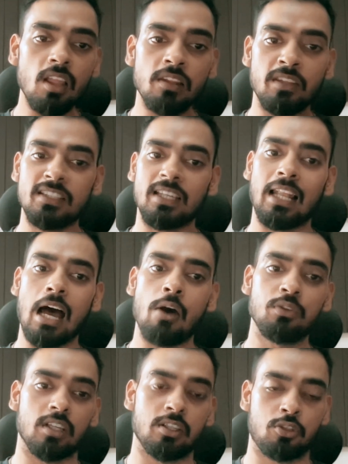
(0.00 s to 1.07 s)
this
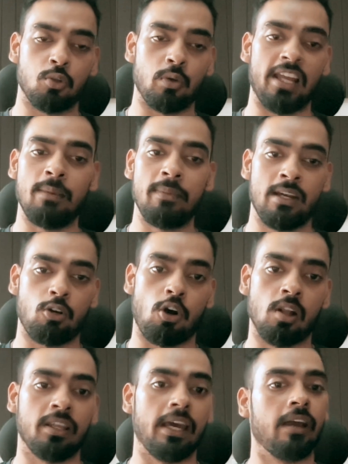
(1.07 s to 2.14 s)
allows us to eliminate
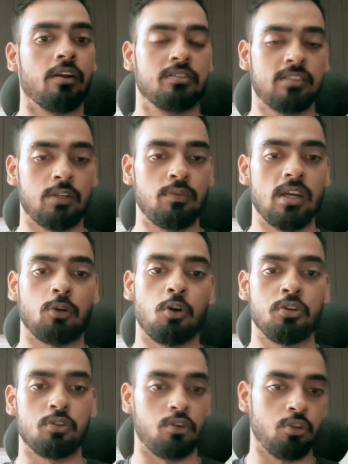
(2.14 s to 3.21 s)
all the errors that we are
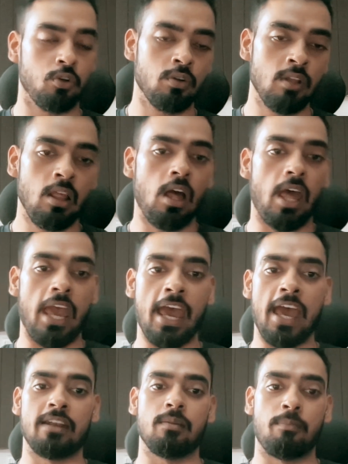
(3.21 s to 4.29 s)
going to do
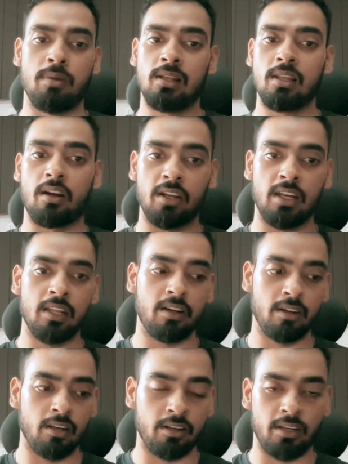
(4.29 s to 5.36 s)
and build a
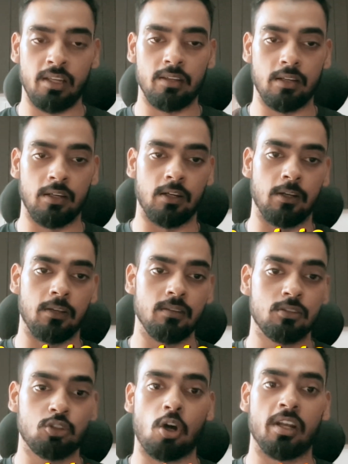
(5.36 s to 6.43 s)
really
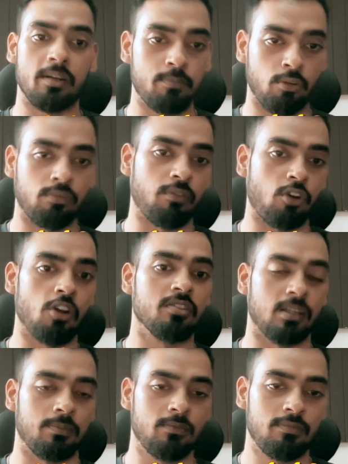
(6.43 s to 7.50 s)
solid proof of
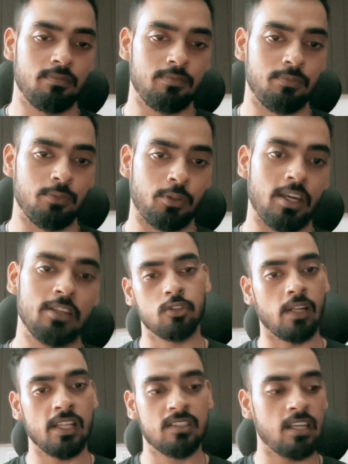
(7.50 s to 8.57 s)
concept. Okay,
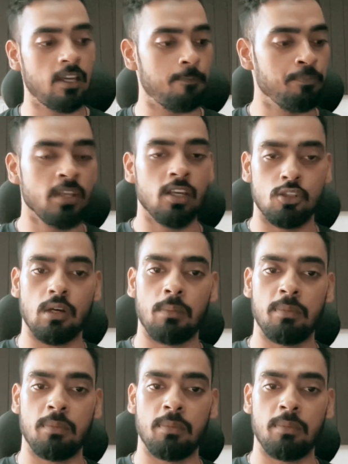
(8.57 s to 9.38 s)
so let's say you are